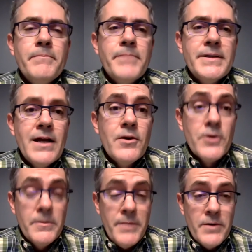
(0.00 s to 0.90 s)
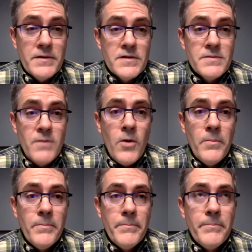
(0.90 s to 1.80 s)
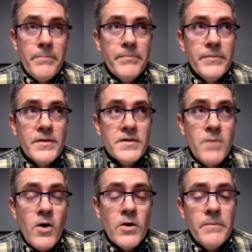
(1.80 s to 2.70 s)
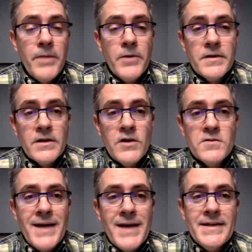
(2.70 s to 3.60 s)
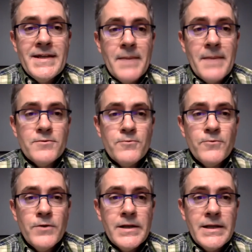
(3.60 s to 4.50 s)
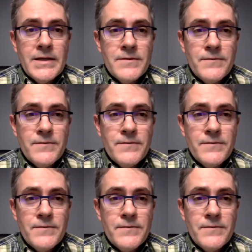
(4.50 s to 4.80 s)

patellar component the small the small component that goes behind the kneecap is really it's